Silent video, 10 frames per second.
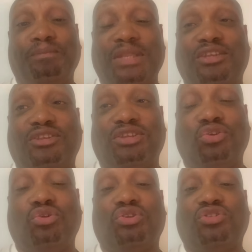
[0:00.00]
They sit
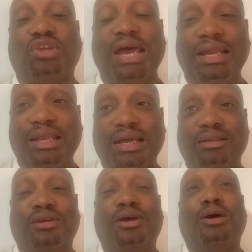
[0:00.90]
on the
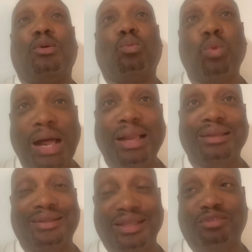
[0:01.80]
sidelines while
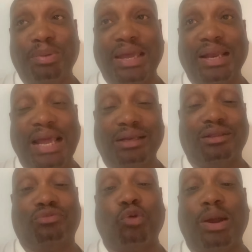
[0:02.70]
these bad
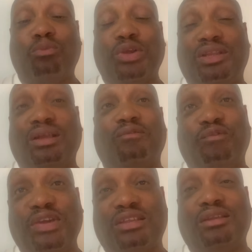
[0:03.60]
actors rob retail
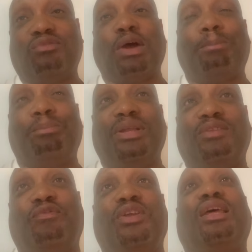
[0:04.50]
investors, rob
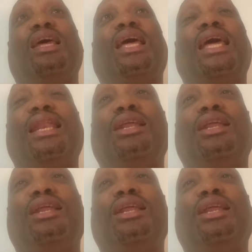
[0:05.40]
pension funds, and they